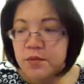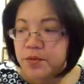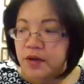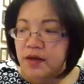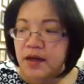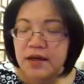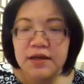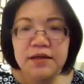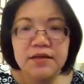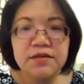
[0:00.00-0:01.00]
Inner
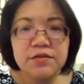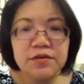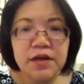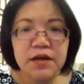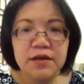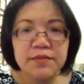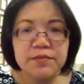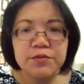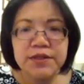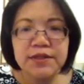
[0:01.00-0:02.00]
product is
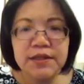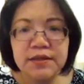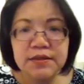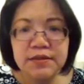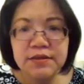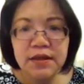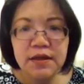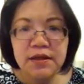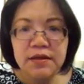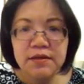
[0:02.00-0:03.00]
written as
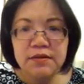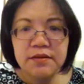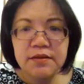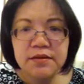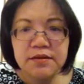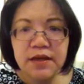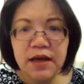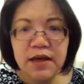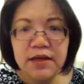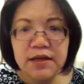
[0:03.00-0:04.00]
the
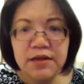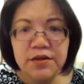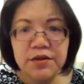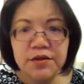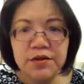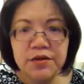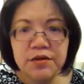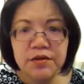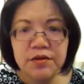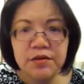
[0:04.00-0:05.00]
sign here,